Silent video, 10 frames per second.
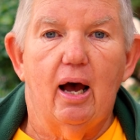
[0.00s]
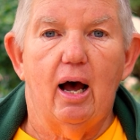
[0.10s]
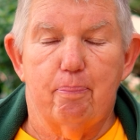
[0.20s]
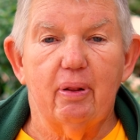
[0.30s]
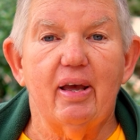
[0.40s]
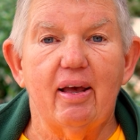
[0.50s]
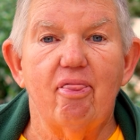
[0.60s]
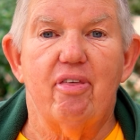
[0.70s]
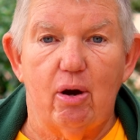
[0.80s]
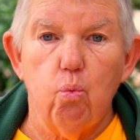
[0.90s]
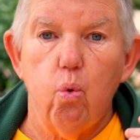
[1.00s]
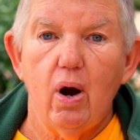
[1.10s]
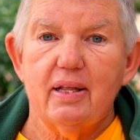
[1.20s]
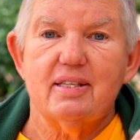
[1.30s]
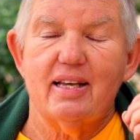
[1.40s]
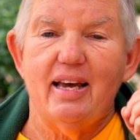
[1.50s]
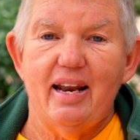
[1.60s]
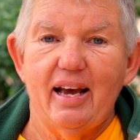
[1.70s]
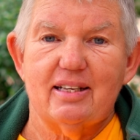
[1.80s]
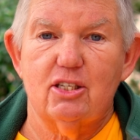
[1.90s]
a plant that wants an
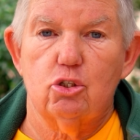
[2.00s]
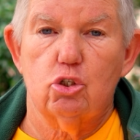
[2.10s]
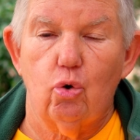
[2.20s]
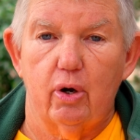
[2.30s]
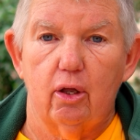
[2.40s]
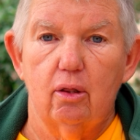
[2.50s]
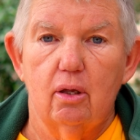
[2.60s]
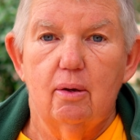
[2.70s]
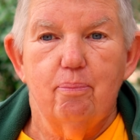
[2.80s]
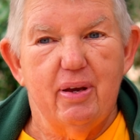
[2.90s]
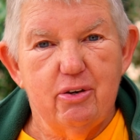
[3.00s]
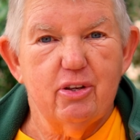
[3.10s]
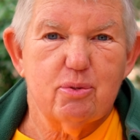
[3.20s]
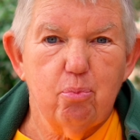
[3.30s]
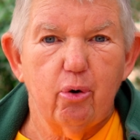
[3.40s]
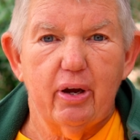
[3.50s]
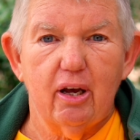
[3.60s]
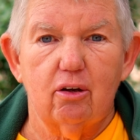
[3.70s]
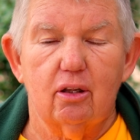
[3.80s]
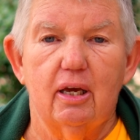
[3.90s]
acid soil and it's more
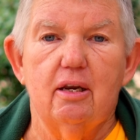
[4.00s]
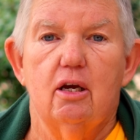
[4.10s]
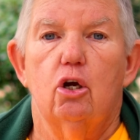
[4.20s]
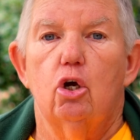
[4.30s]
alkaline,